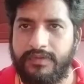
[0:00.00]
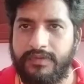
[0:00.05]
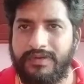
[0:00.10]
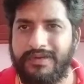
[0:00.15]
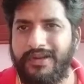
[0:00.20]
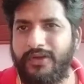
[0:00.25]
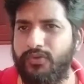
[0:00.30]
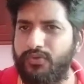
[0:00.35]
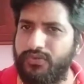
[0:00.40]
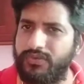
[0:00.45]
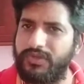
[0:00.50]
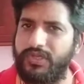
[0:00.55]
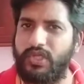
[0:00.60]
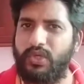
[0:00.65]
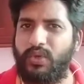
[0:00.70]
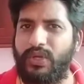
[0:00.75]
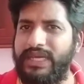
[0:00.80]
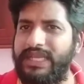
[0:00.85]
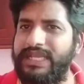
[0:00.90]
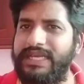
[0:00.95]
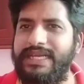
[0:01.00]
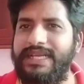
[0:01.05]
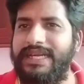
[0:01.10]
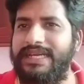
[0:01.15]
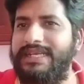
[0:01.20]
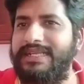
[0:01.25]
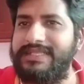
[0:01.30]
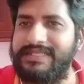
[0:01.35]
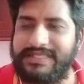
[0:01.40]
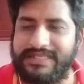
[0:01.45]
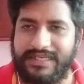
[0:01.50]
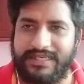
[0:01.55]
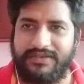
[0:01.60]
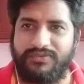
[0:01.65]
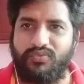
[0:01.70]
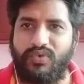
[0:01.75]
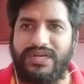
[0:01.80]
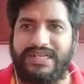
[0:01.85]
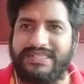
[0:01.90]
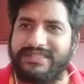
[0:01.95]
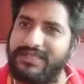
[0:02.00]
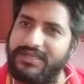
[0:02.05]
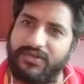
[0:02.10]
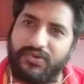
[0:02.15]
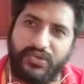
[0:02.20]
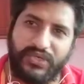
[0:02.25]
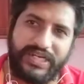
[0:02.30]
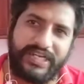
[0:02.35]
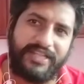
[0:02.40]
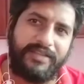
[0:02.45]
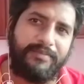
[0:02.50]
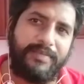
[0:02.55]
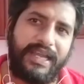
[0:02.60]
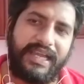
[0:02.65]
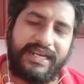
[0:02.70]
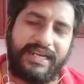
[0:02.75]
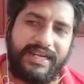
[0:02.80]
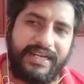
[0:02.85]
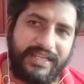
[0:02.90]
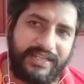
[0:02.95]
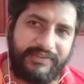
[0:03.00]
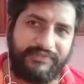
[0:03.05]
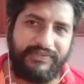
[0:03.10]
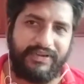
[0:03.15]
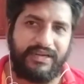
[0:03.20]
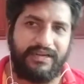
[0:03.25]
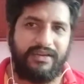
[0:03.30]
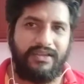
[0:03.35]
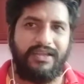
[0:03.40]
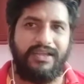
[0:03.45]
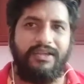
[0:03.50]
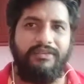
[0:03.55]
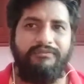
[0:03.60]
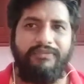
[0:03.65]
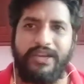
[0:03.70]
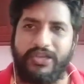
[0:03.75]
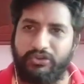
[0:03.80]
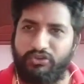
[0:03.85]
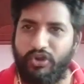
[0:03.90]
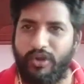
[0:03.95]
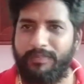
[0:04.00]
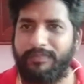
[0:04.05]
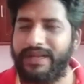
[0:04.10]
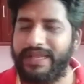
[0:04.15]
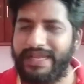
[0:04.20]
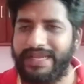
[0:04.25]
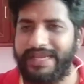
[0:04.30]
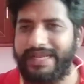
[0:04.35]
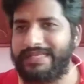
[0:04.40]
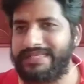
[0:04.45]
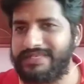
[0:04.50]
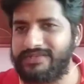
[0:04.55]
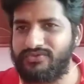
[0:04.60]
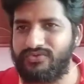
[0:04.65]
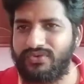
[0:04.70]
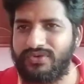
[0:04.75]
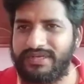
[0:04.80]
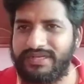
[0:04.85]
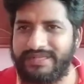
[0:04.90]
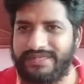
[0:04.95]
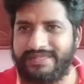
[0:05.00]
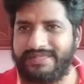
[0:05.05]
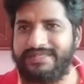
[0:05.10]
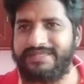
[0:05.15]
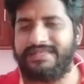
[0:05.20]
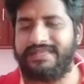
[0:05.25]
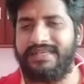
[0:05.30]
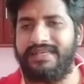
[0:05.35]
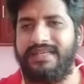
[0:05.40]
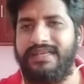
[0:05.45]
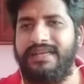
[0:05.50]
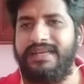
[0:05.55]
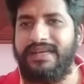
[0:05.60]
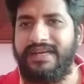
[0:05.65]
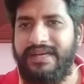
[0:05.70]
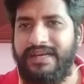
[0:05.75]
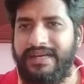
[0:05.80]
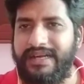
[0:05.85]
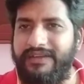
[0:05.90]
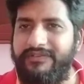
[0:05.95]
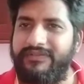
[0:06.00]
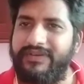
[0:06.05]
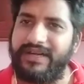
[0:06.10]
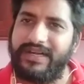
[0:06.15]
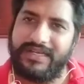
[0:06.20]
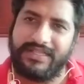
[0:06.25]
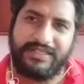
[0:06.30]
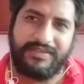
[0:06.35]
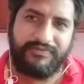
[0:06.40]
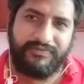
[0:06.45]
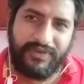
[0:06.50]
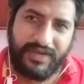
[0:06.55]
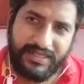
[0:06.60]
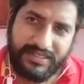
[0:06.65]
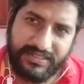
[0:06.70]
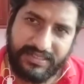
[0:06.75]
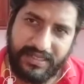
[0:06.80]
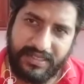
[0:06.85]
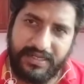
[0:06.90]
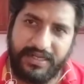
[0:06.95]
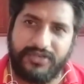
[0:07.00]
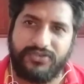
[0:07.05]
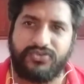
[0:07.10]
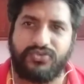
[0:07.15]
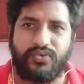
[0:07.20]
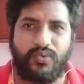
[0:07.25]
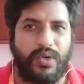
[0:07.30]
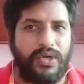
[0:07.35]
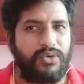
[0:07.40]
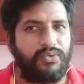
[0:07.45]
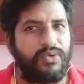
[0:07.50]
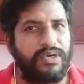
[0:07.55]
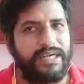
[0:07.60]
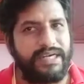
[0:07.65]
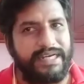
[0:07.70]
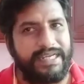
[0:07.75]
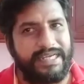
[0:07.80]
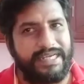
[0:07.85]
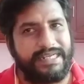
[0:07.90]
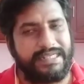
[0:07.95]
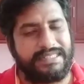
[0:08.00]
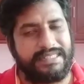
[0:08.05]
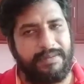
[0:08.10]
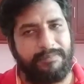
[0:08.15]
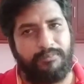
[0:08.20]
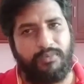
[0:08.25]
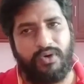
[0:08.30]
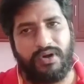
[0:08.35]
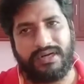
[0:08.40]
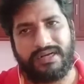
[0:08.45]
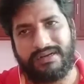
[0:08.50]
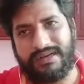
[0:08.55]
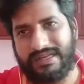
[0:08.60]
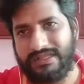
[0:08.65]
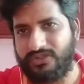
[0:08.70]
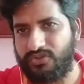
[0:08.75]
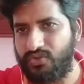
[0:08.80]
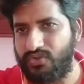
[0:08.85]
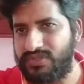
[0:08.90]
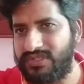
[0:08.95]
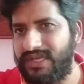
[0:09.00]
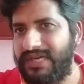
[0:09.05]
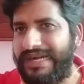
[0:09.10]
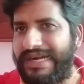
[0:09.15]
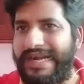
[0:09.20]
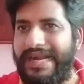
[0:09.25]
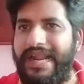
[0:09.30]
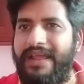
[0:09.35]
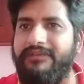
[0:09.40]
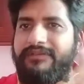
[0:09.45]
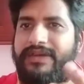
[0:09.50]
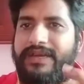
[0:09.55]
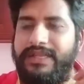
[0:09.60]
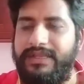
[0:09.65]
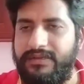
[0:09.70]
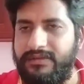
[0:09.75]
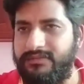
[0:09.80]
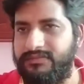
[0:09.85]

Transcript: Now you clearly understand what is a rotating magnetic field. When you apply AC voltage, definitely the flux are also 120 degrees apart. Those are traveling.